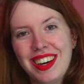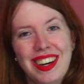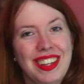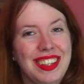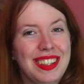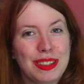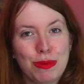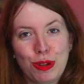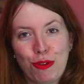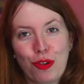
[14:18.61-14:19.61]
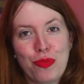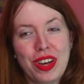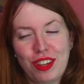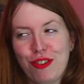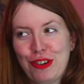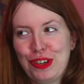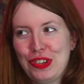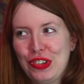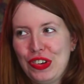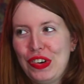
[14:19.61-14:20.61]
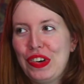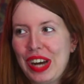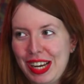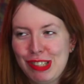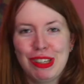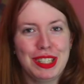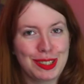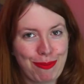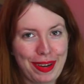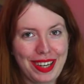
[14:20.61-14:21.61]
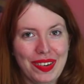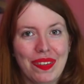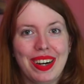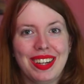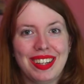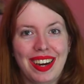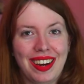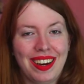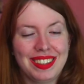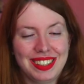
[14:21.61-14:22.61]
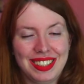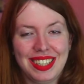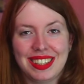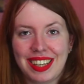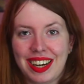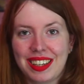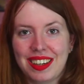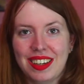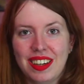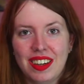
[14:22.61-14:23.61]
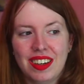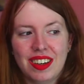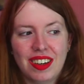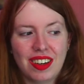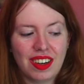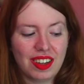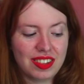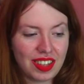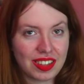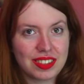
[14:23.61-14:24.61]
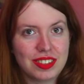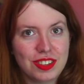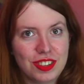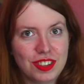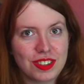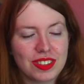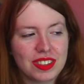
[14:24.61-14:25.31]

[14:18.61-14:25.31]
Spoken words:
I think that's a beautiful metaphor to actually explain what an anxiety attack does to you.